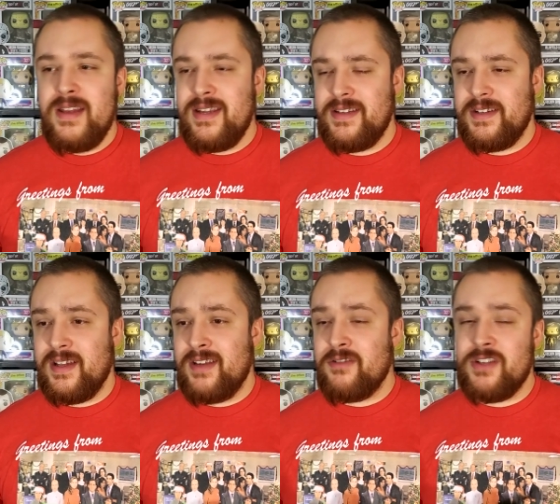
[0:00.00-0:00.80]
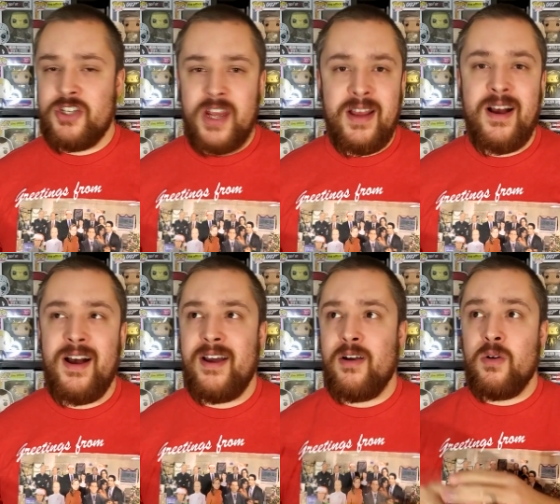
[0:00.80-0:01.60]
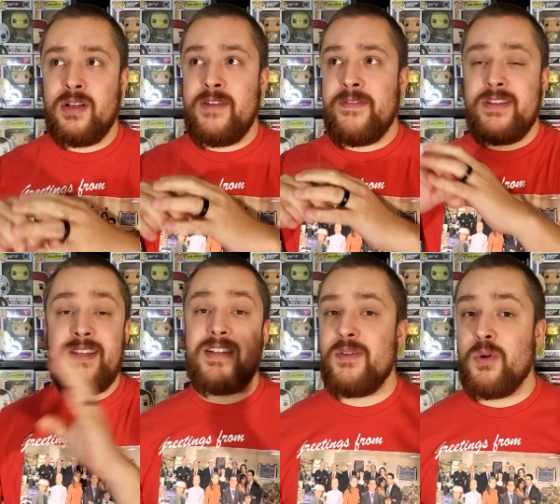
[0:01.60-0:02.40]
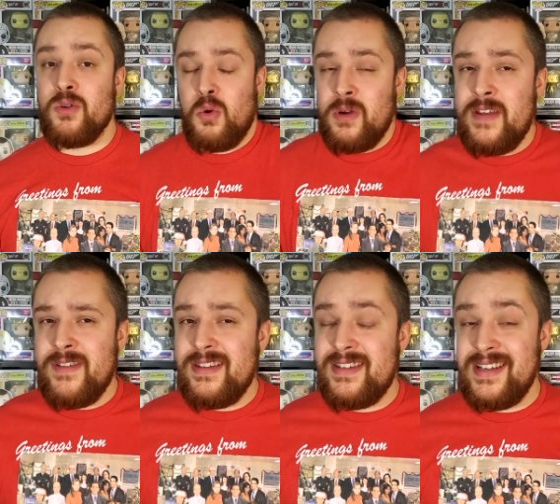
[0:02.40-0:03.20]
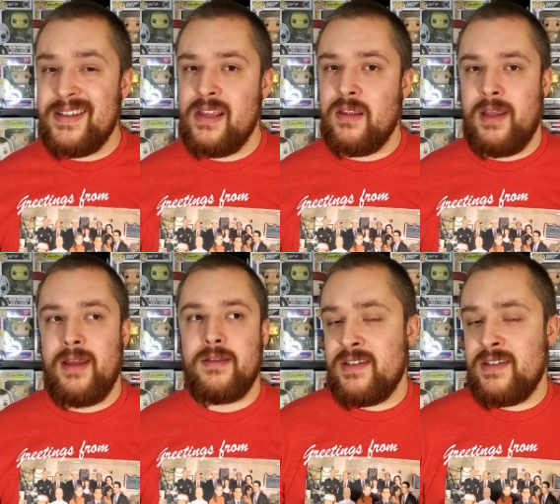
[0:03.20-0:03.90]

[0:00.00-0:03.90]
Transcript: Disneyland or the Shanghai or even Disney World or even Disneyland,